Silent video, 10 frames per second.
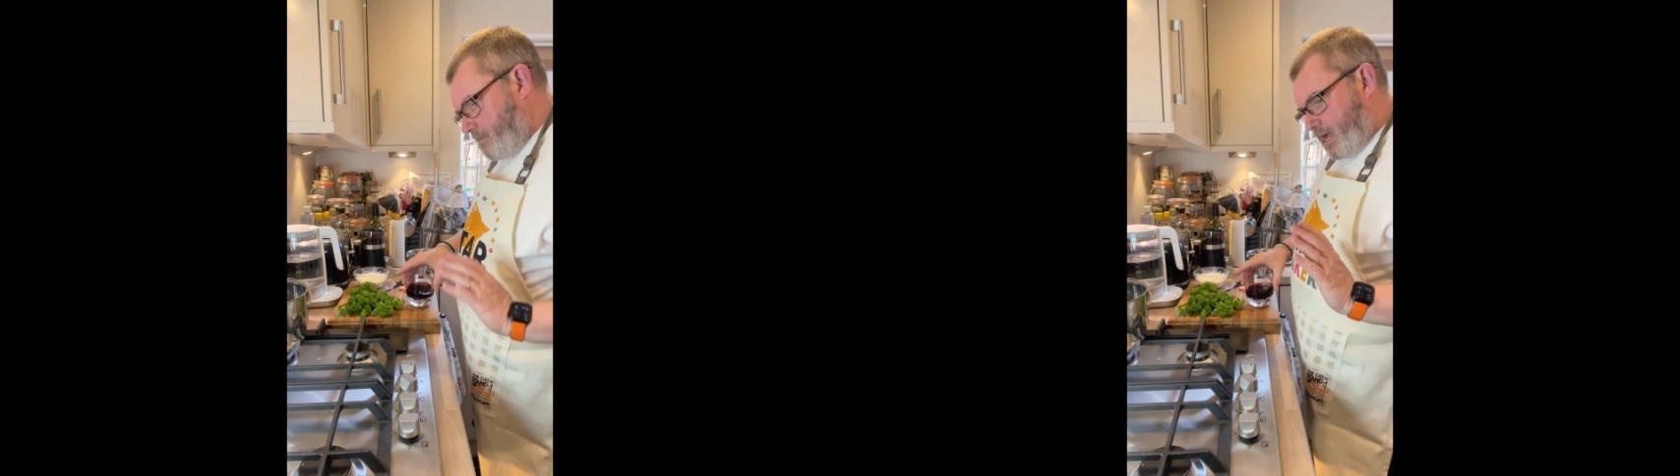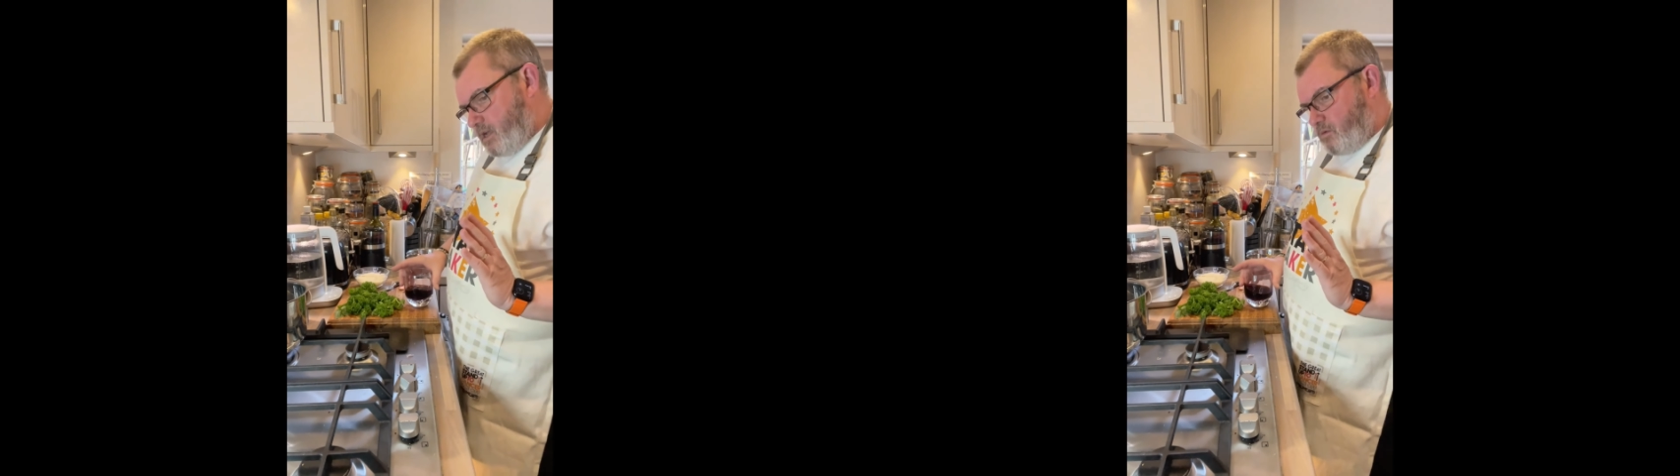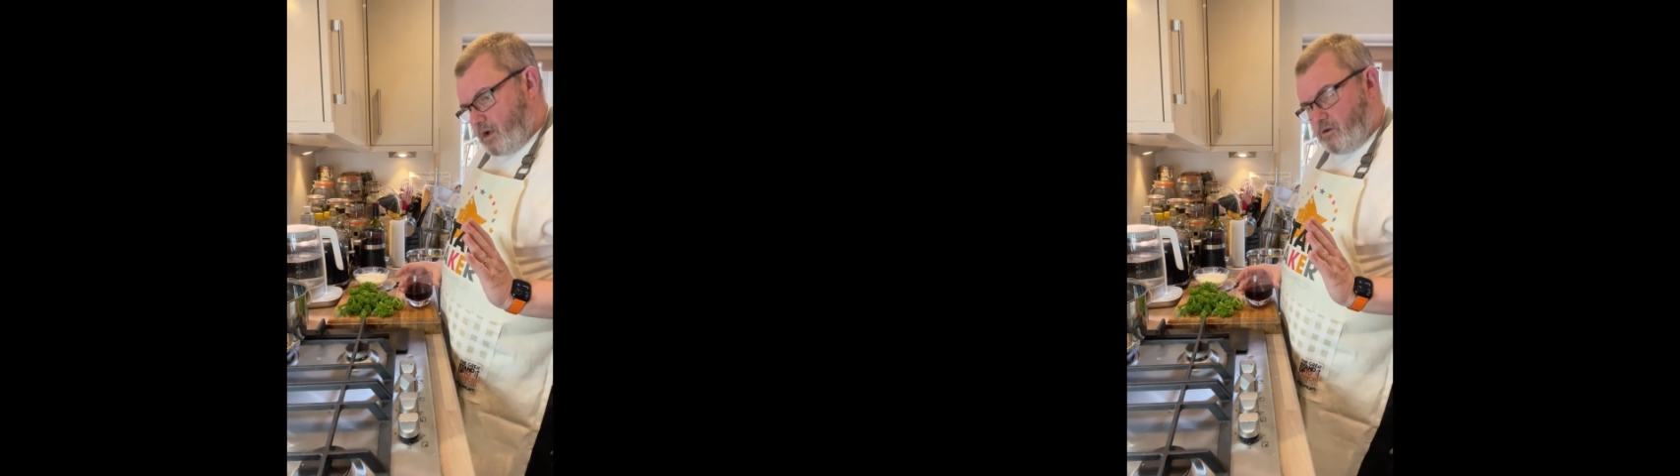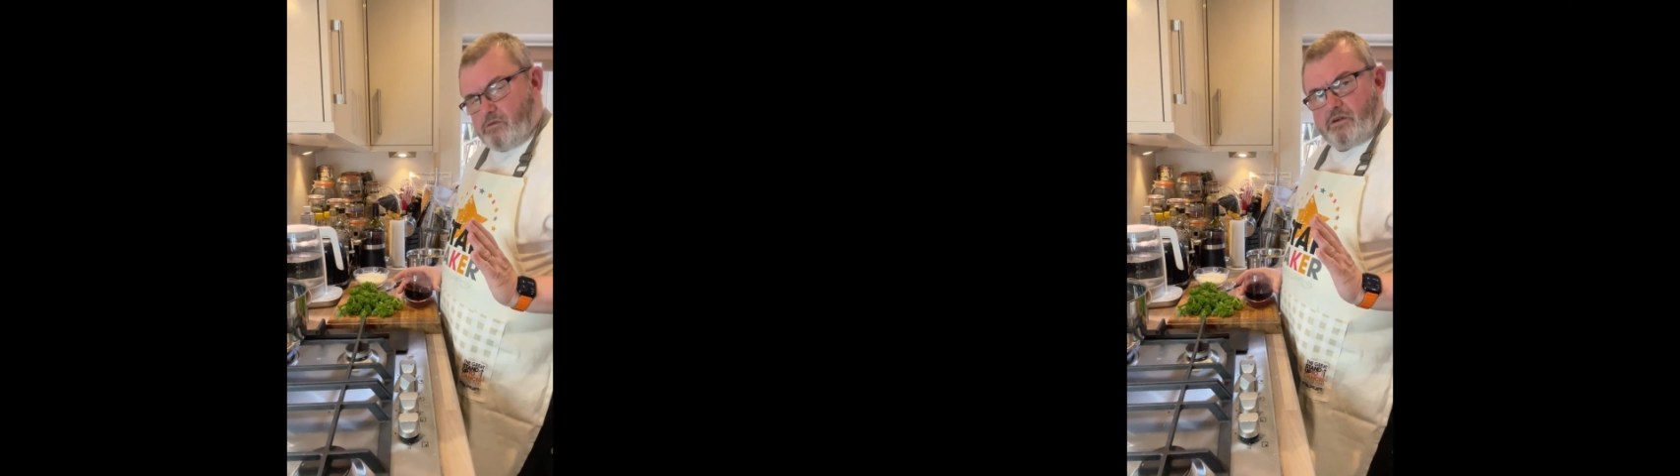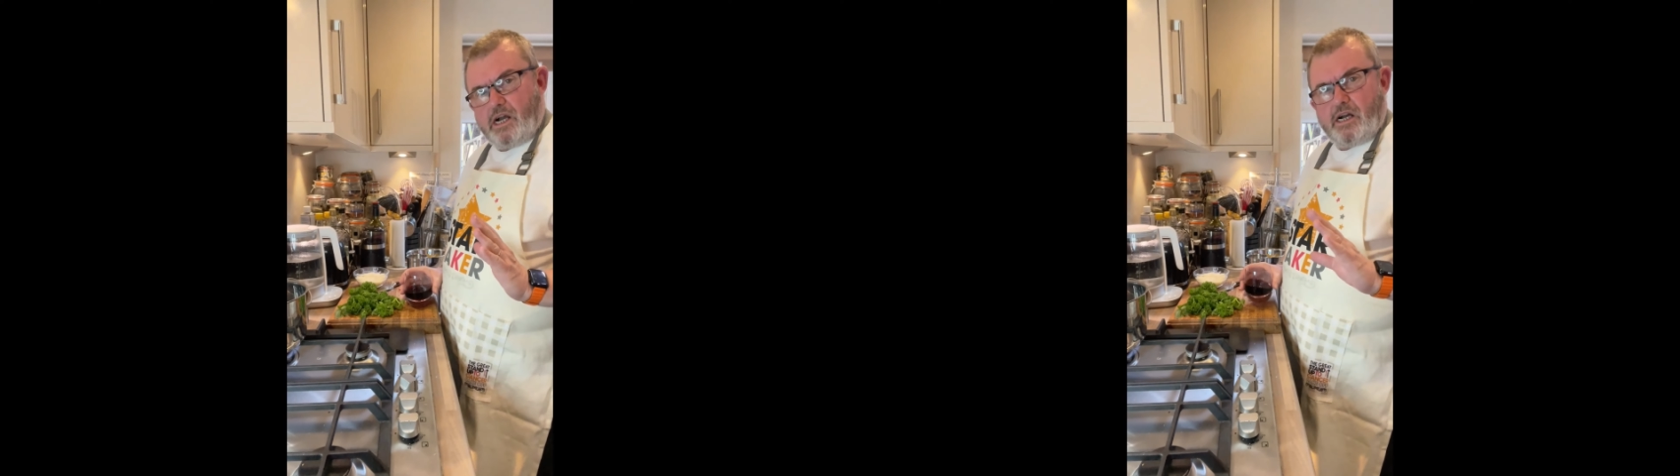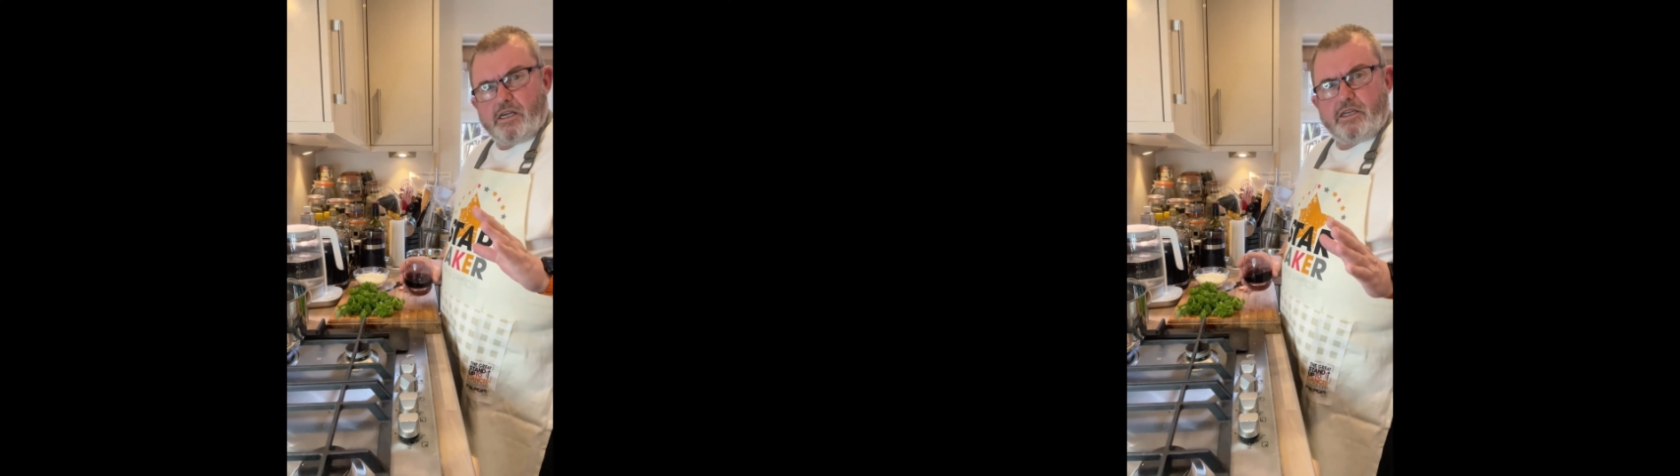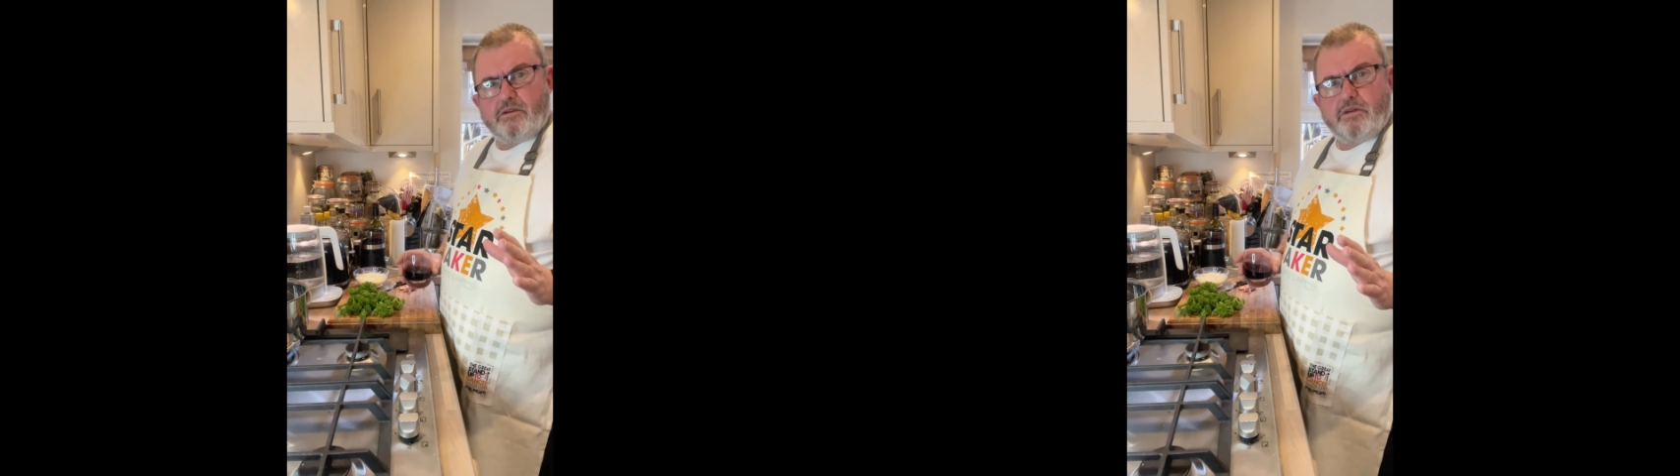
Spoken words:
may well argue